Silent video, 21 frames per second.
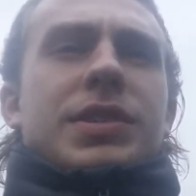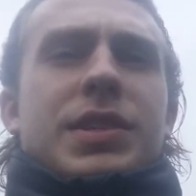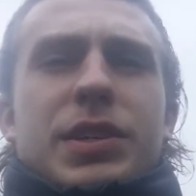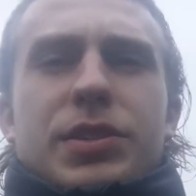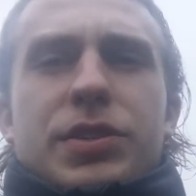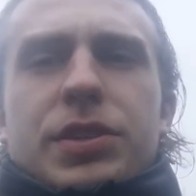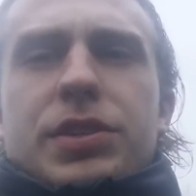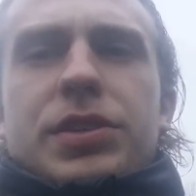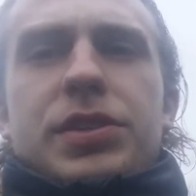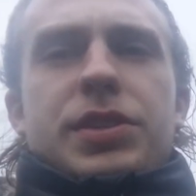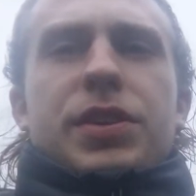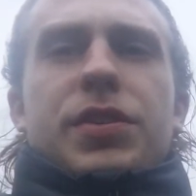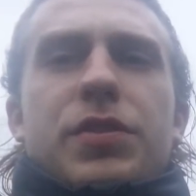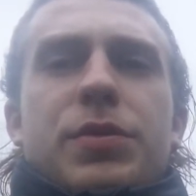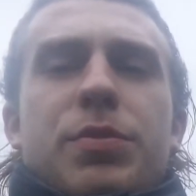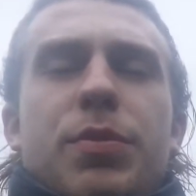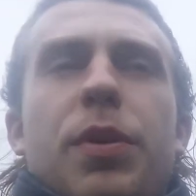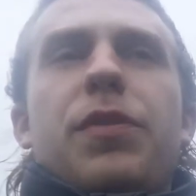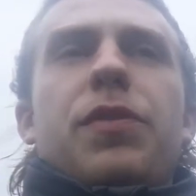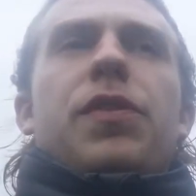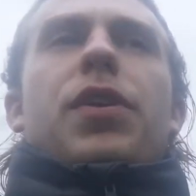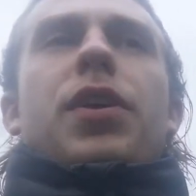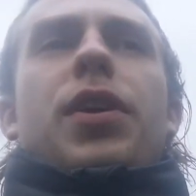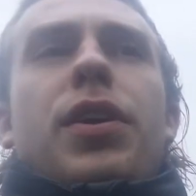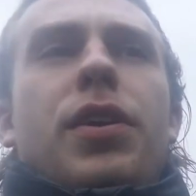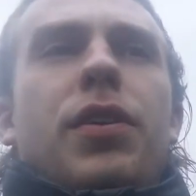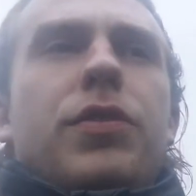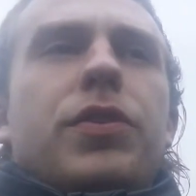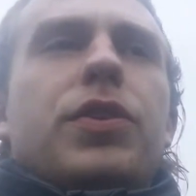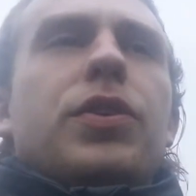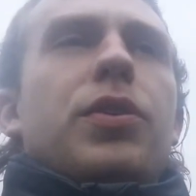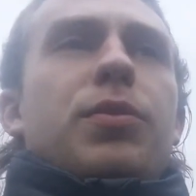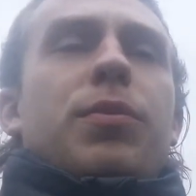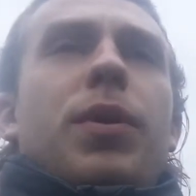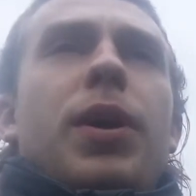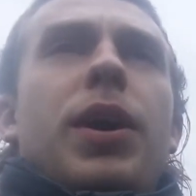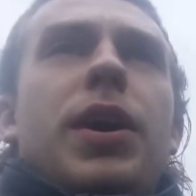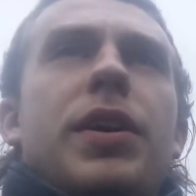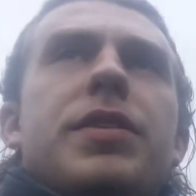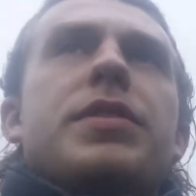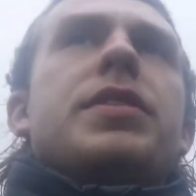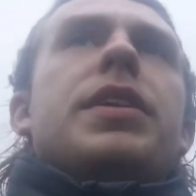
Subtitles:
it just soothes my throat. I've got to work